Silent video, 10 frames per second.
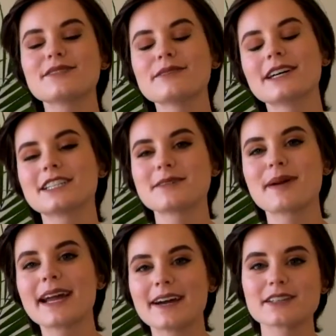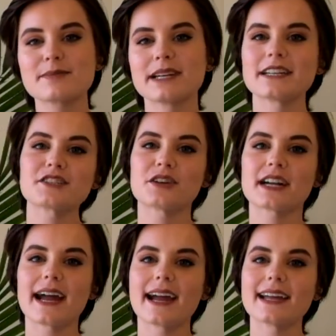for watching my houseplant tour,
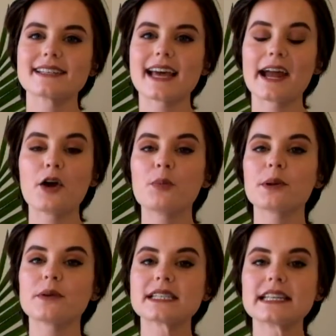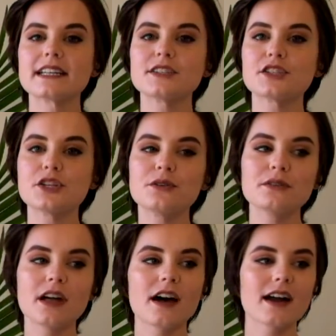guys. I hope it wasn't too
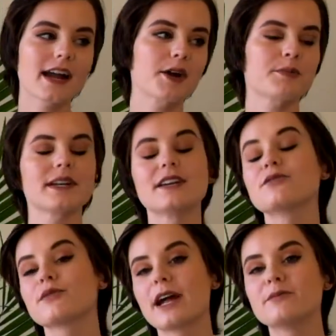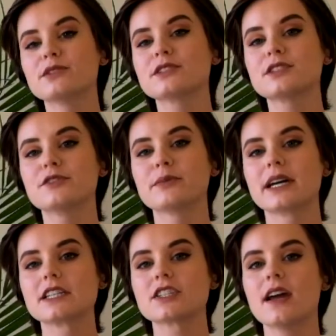long. I hope I didn't ramble too
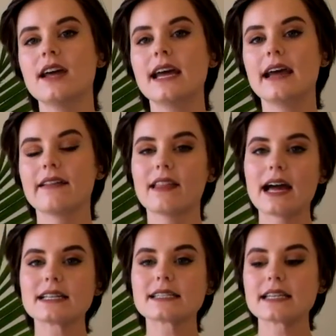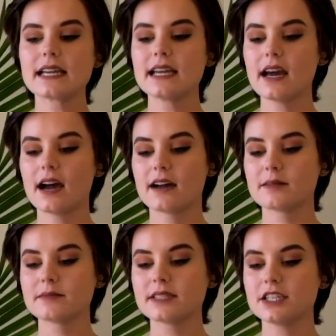much. And lastly,
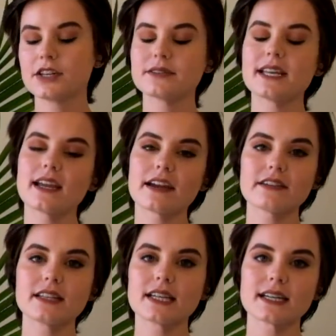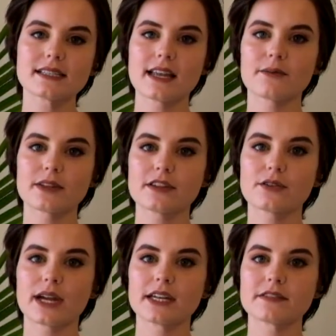you know, take everything I said with a
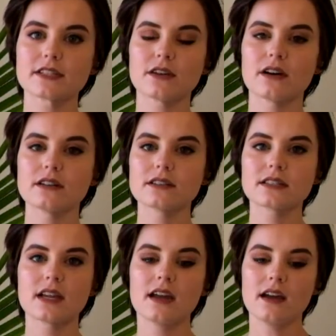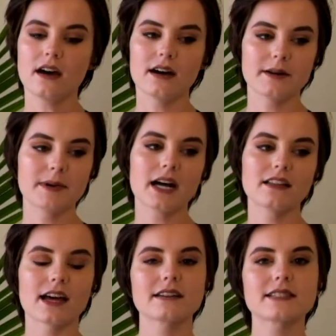grain of salt. A
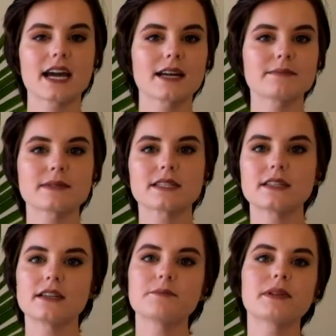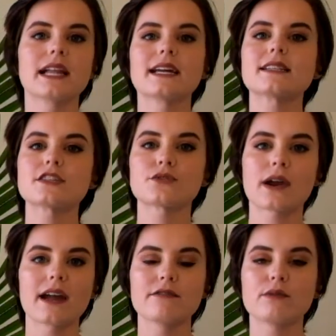lot of times plants
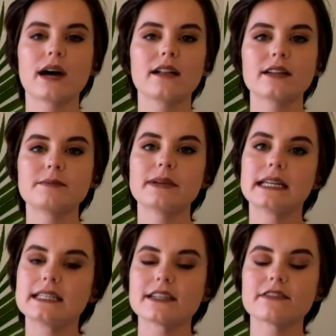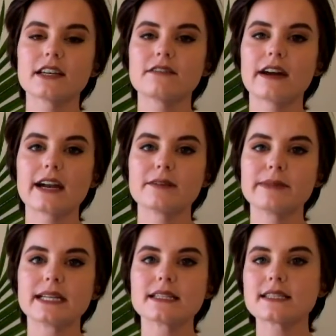thrive well in many different
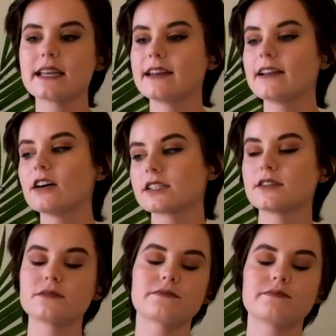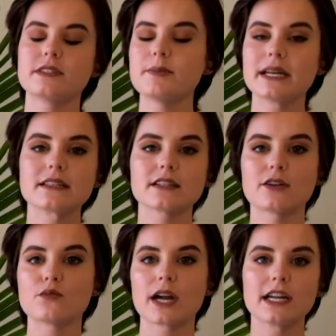environments, and it also depends
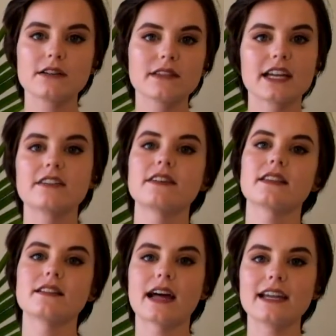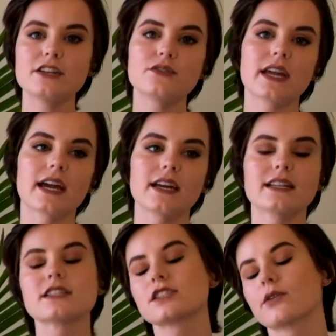on where you live and the light you get
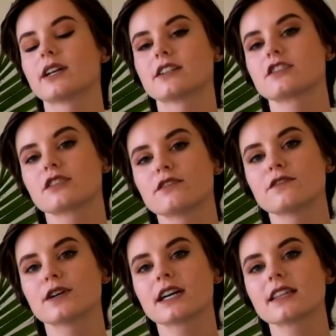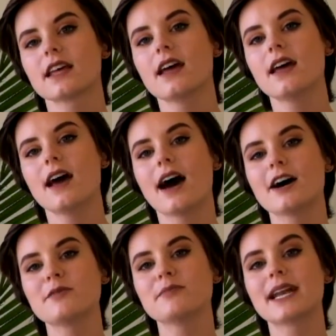and so on and so forth.
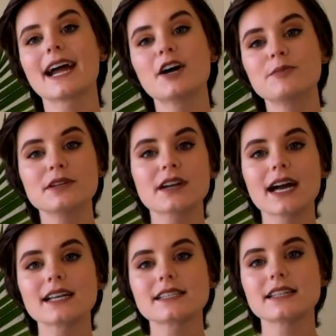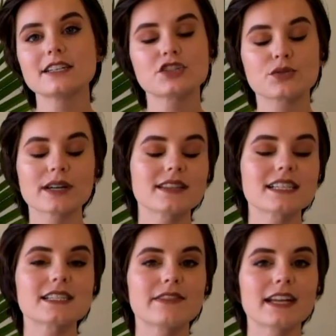But I hope you guys enjoyed
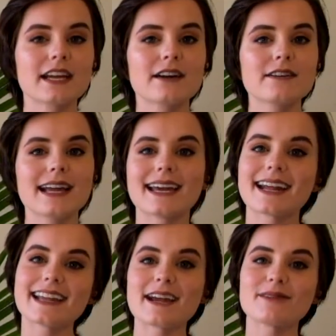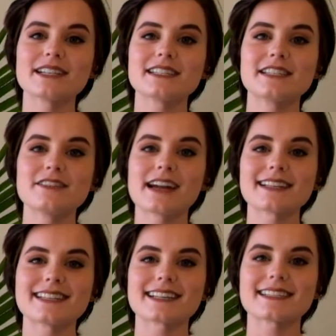this video, and I can't wait to see you
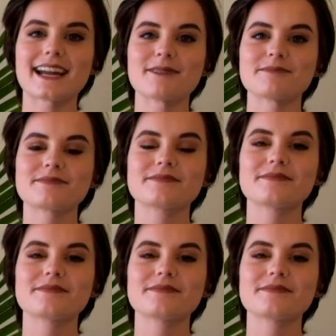guys next time.